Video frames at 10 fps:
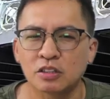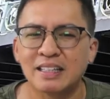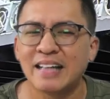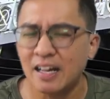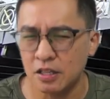
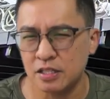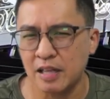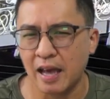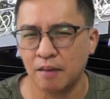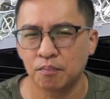land is
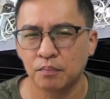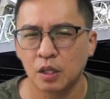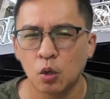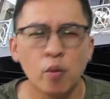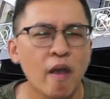scarce.
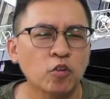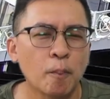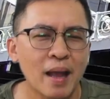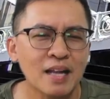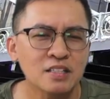We have to
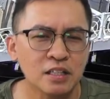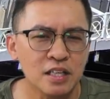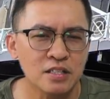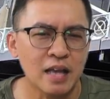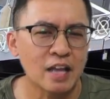balance the
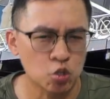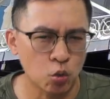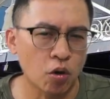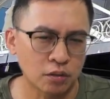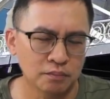needs and so
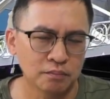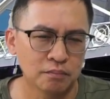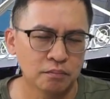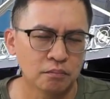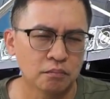on.
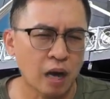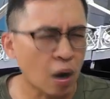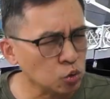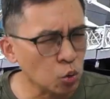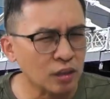I
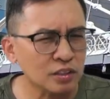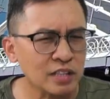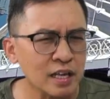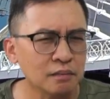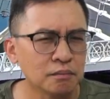also
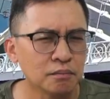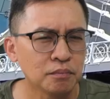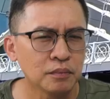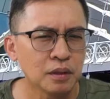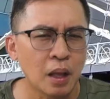understand,
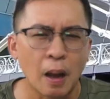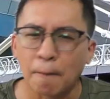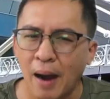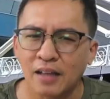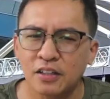but
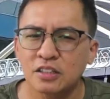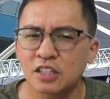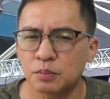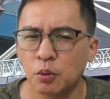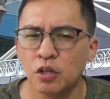I think such
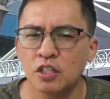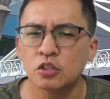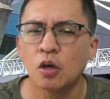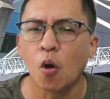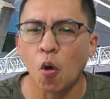buildings
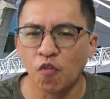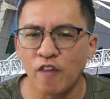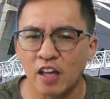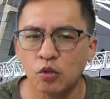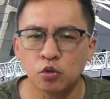hold
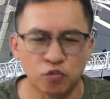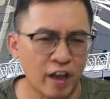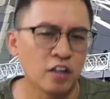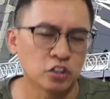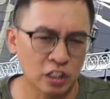value to
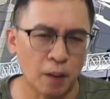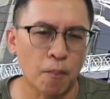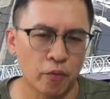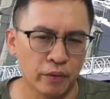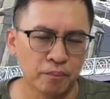fellow
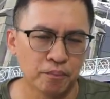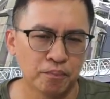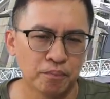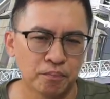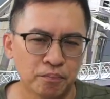Singaporeans.
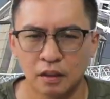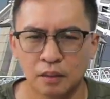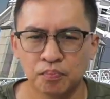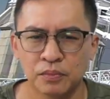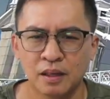
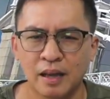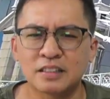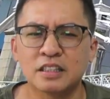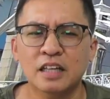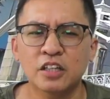As a
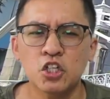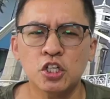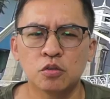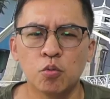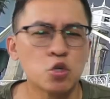young
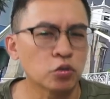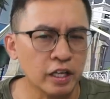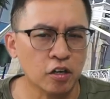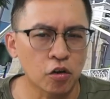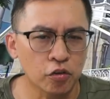nation, we should take
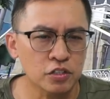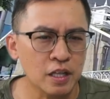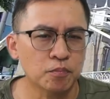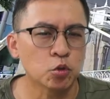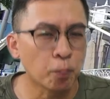concrete
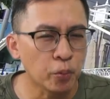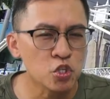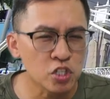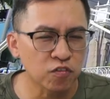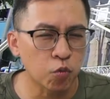steps to
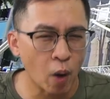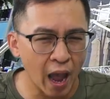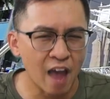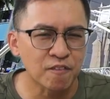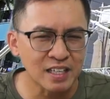preserve
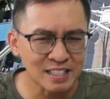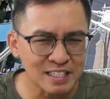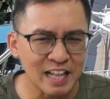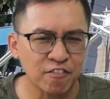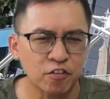whatever is
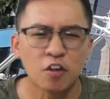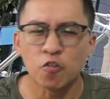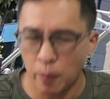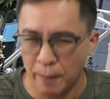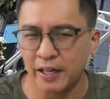left
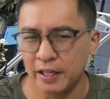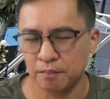remaining.